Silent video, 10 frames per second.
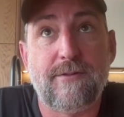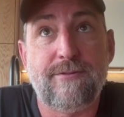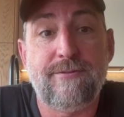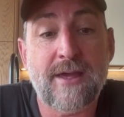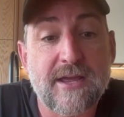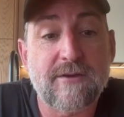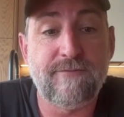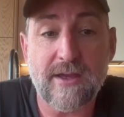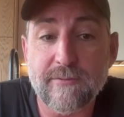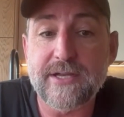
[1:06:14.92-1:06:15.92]
think
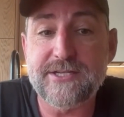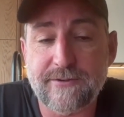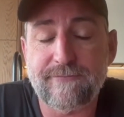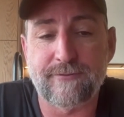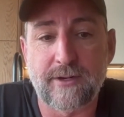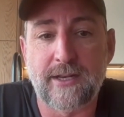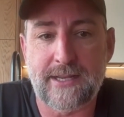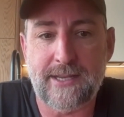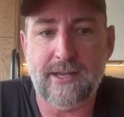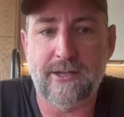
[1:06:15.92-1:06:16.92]
very
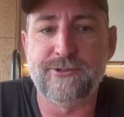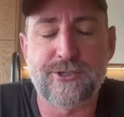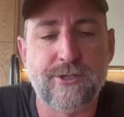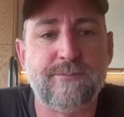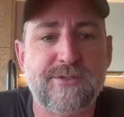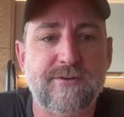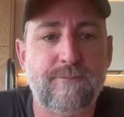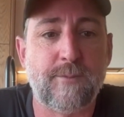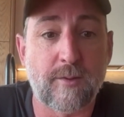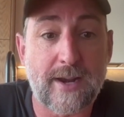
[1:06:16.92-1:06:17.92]
differently in terms of
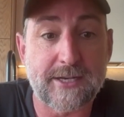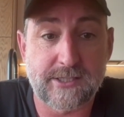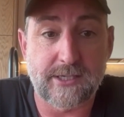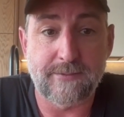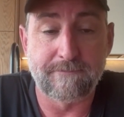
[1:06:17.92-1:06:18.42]
morality.